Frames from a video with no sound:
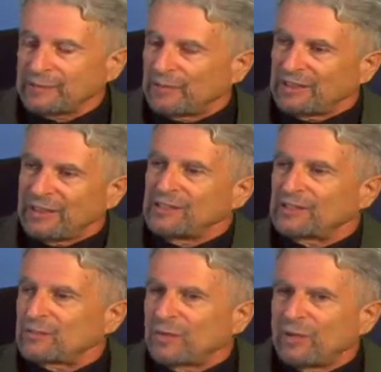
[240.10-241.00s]

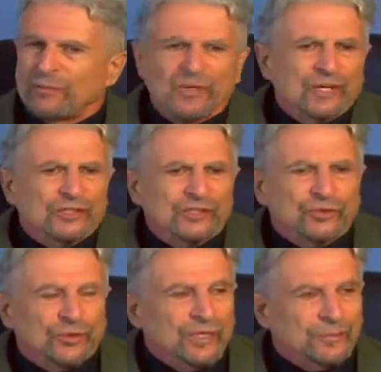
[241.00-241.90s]
expectations where I would be on the
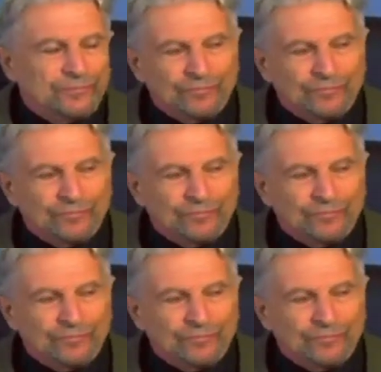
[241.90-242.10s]
street.